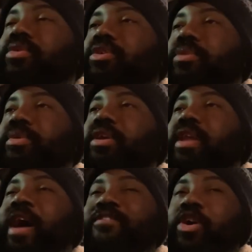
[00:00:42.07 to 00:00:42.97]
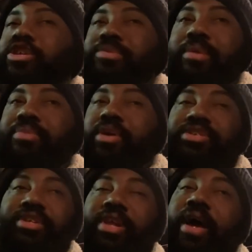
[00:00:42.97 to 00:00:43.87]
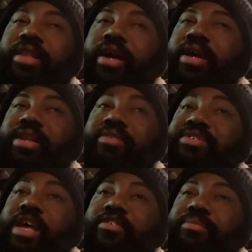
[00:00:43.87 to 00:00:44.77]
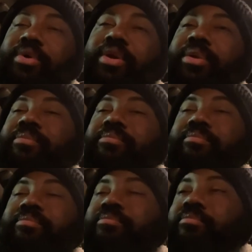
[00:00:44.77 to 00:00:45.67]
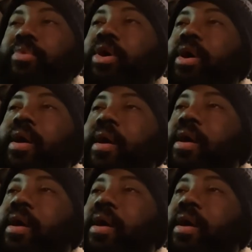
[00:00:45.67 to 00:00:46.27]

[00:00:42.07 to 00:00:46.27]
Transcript: I mean, I've always been a person that liked the idea of saving money. But